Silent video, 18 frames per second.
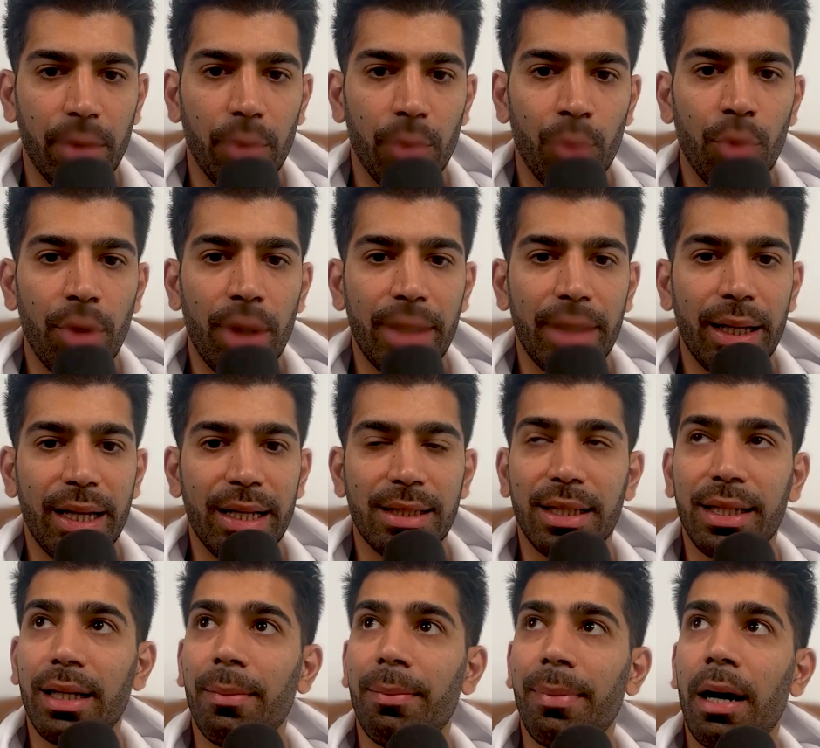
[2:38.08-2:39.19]
What is
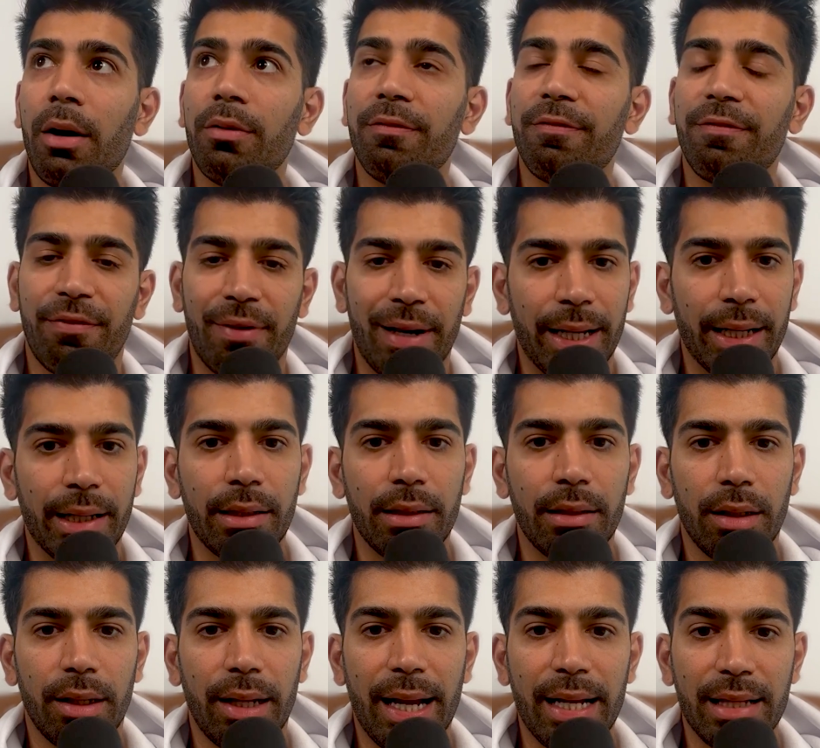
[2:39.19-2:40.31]
it about Frank
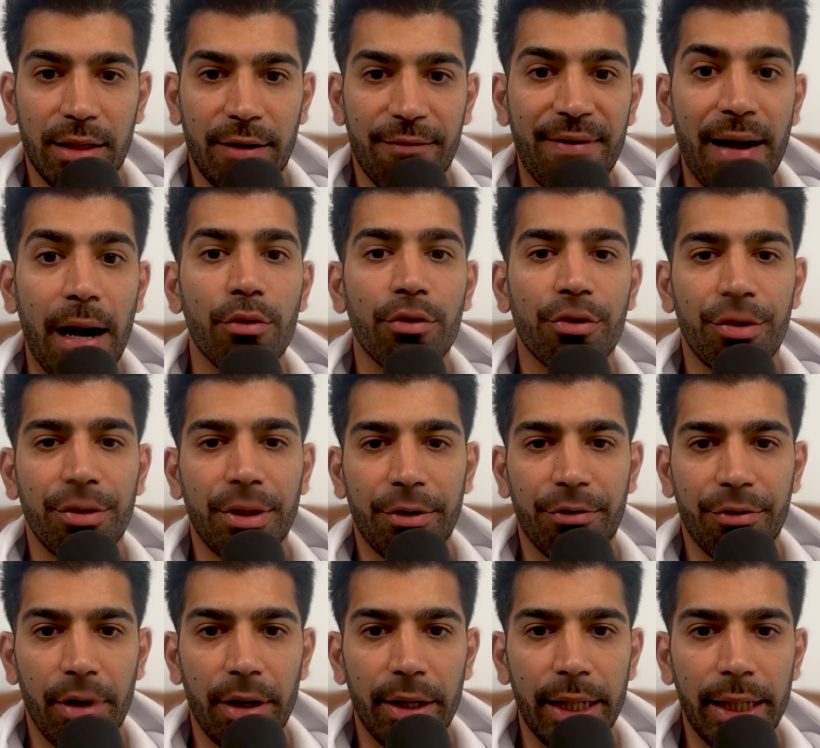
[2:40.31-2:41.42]
as a founder that
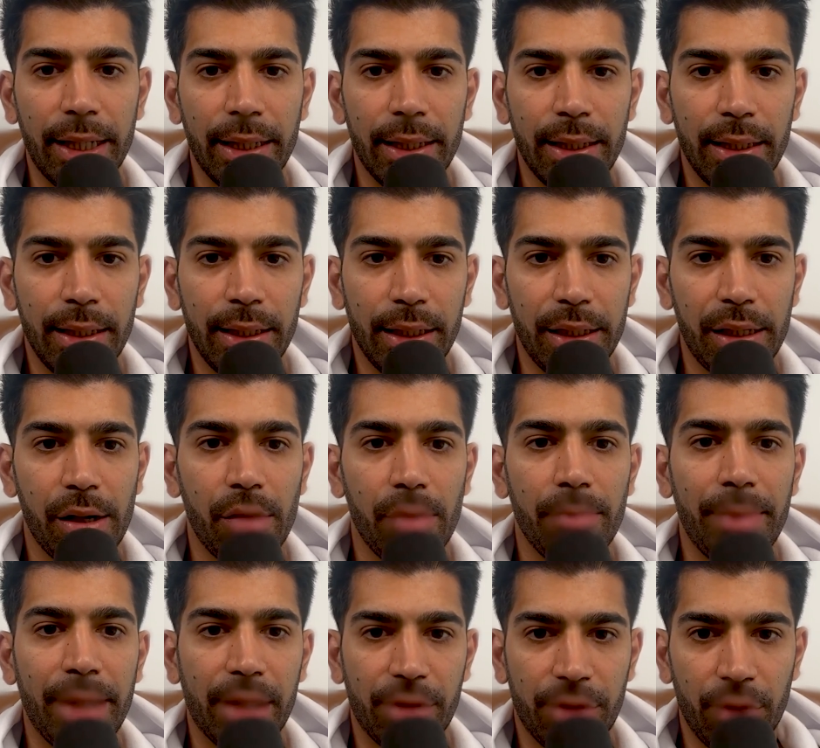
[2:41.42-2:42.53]
really, you know,
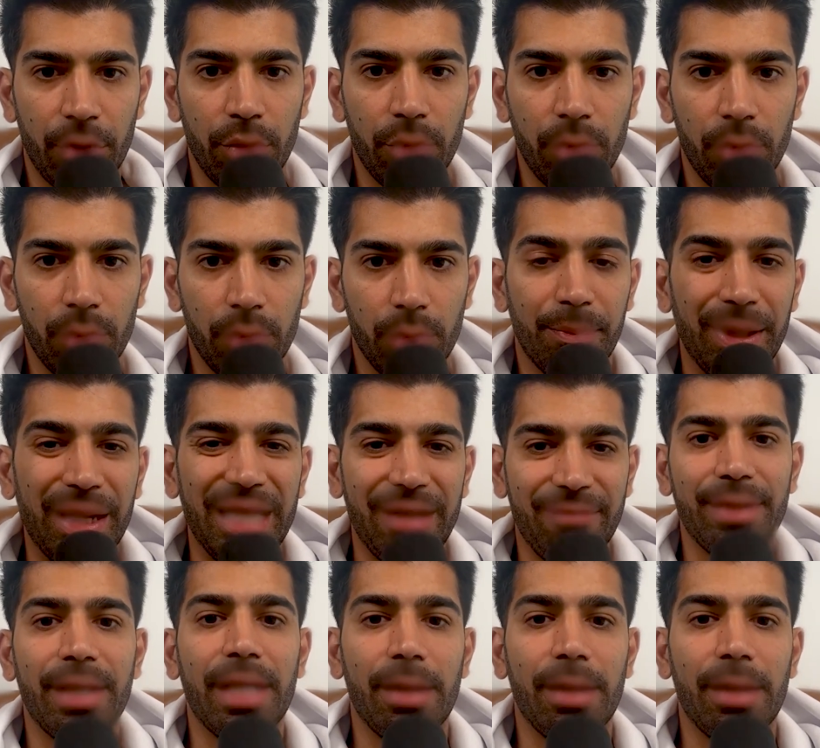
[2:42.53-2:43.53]
makes you believe in